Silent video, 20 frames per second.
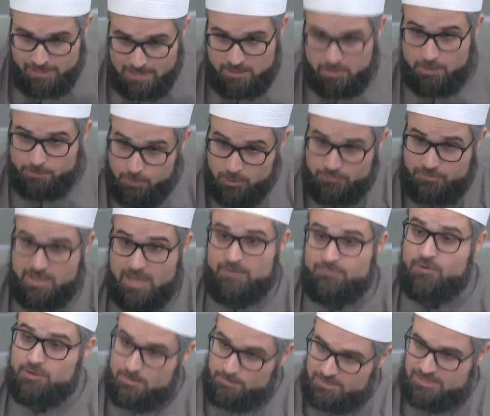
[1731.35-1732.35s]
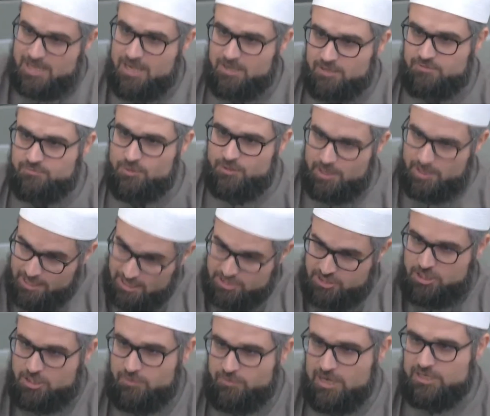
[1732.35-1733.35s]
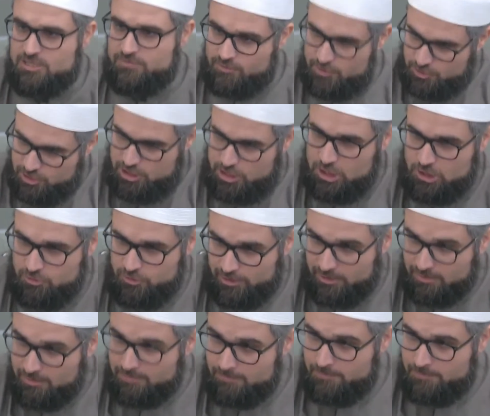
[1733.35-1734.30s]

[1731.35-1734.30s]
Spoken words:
They'll put that for themselves, for their next generation, for their children,